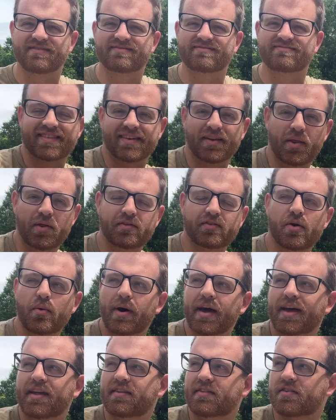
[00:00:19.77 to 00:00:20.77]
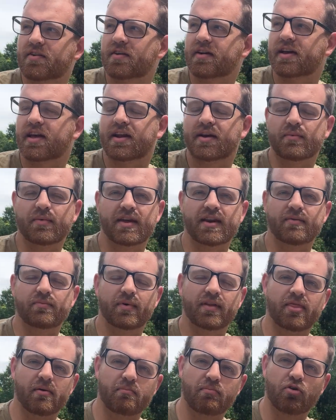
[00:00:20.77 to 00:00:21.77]
So let's go ahead and start getting in
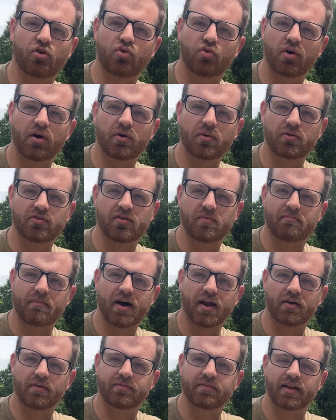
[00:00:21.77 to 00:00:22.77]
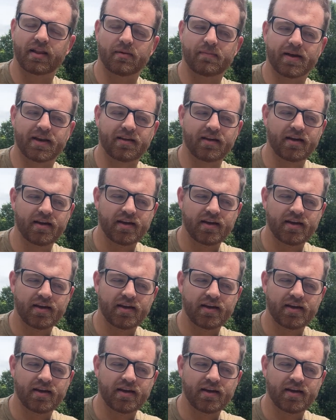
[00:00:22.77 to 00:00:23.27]
with the pros of monofilament.